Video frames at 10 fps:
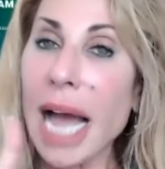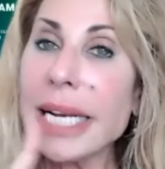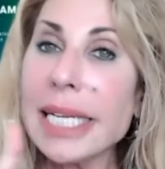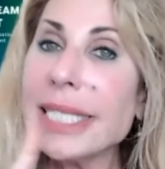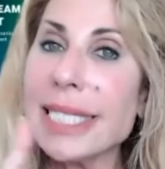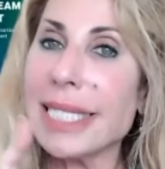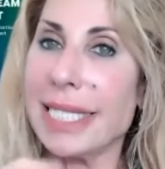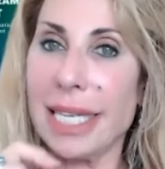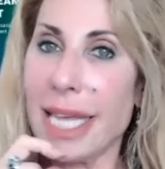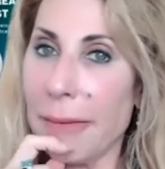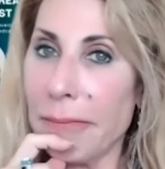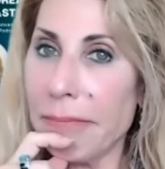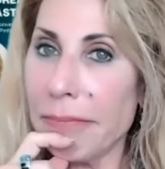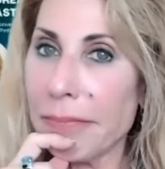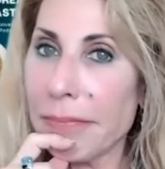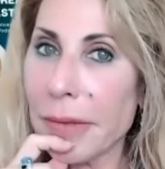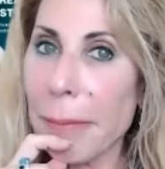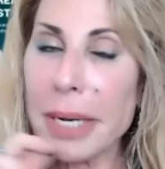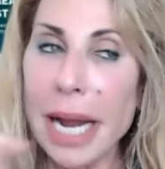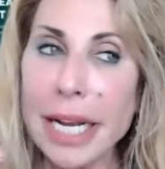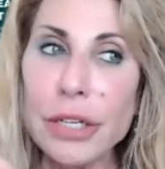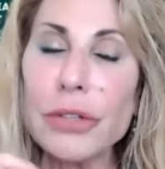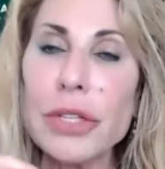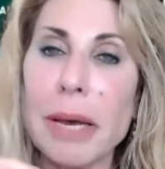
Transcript: I didn't see them, but I knew